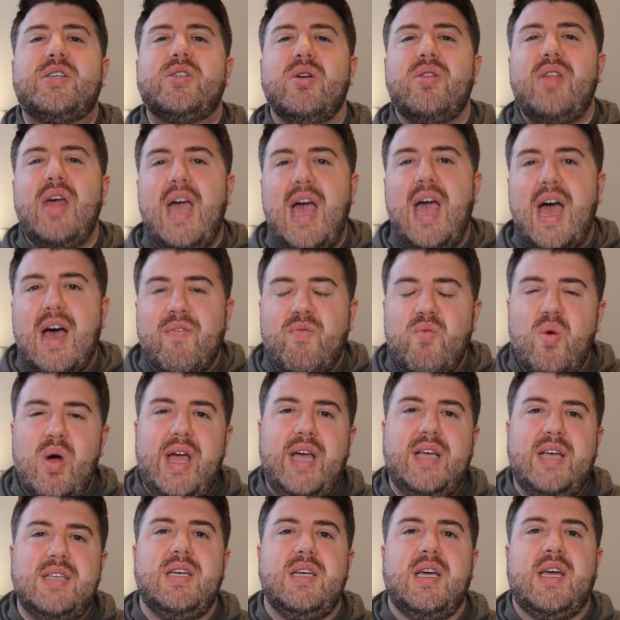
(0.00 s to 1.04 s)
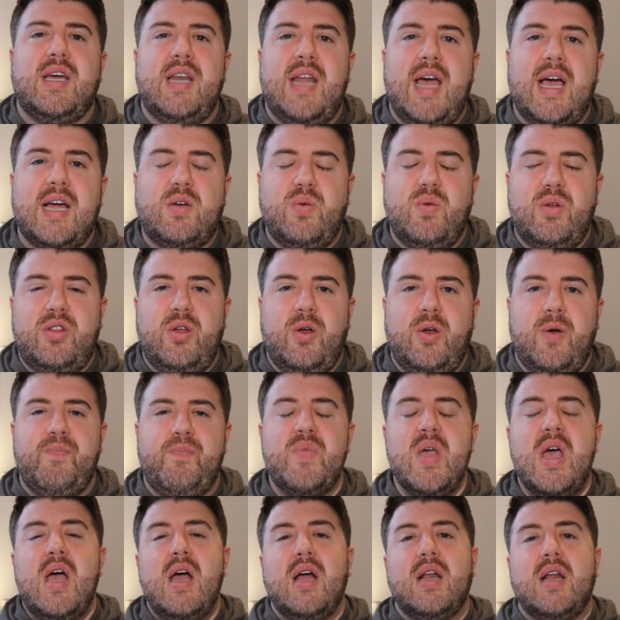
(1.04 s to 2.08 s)
sure they have ways to connect with you.
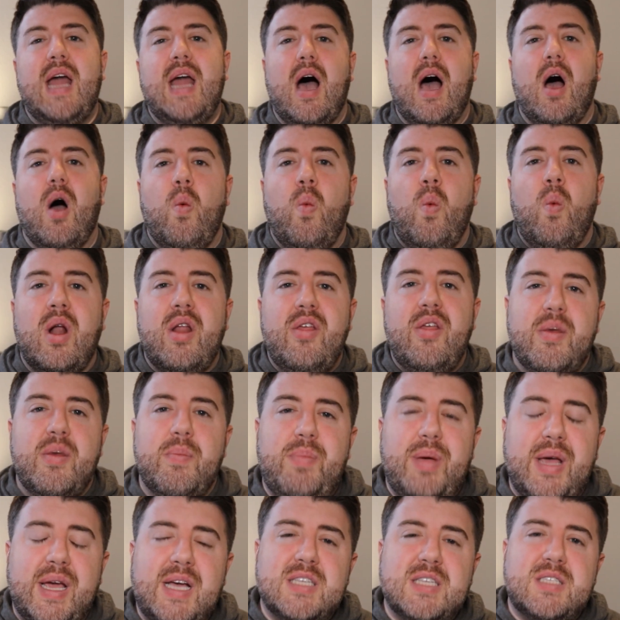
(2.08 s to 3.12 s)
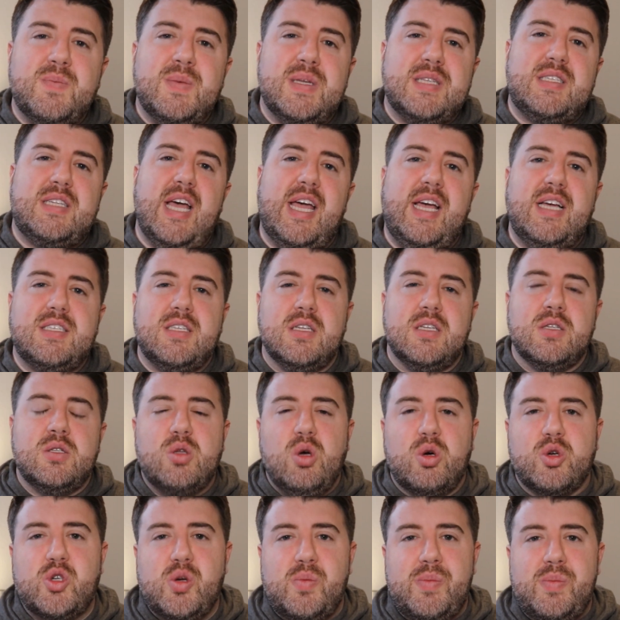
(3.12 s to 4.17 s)
Now, one of the biggest mistakes in
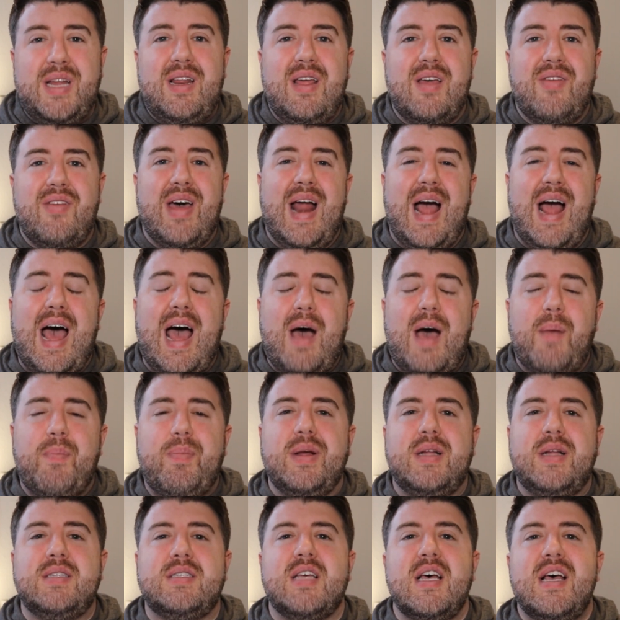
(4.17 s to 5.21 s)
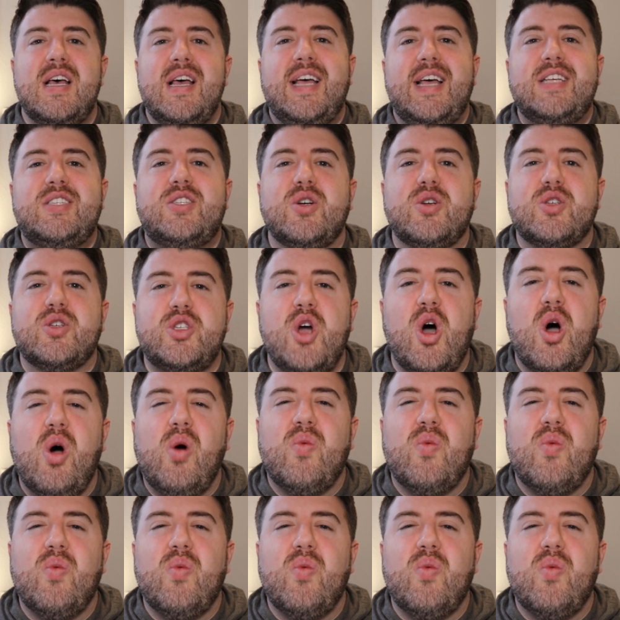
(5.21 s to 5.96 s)
social media that happens is there's no